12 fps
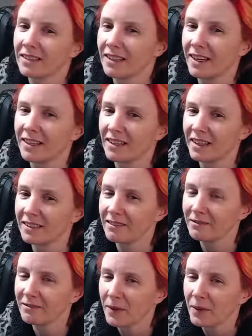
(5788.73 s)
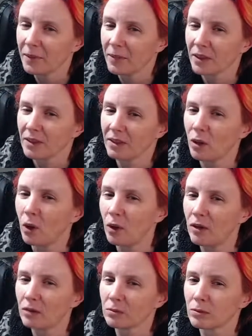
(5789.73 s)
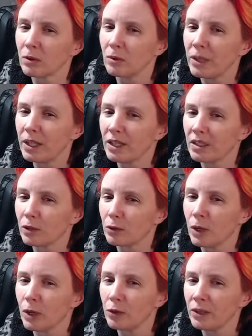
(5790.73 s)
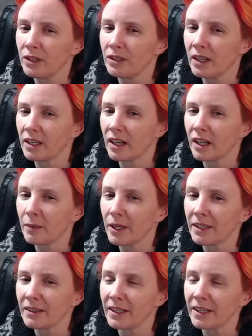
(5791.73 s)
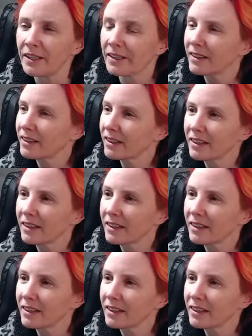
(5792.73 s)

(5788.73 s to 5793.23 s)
I the whole Rowena and Crowley dynamic, like,